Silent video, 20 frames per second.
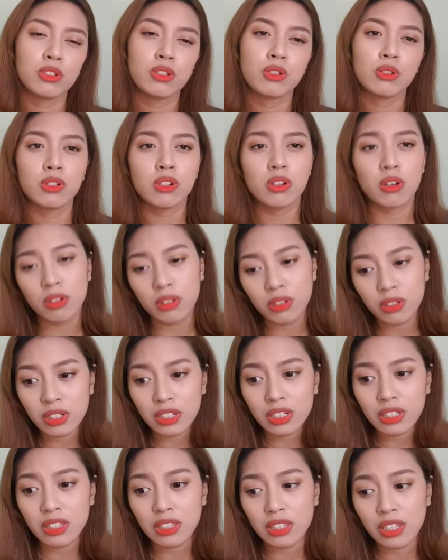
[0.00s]
To conclude
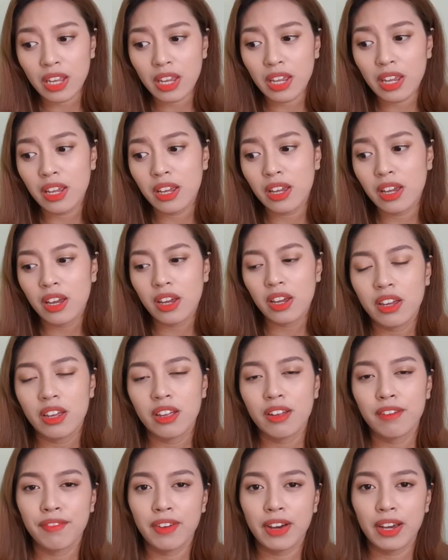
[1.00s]
it, they
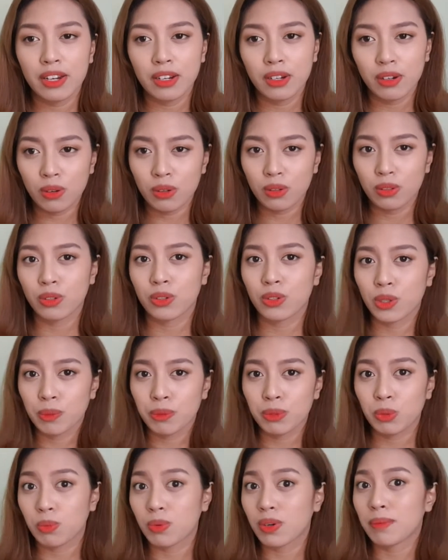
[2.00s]
invited all the
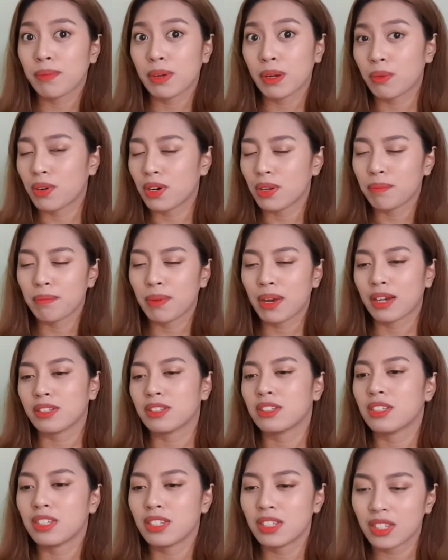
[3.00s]
groups one by one back
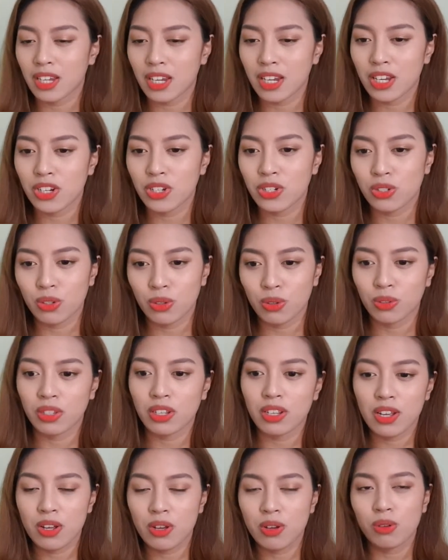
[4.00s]
to the stage so they
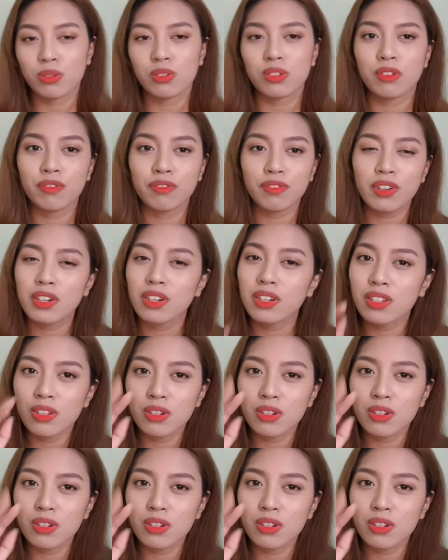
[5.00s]
could go to the front,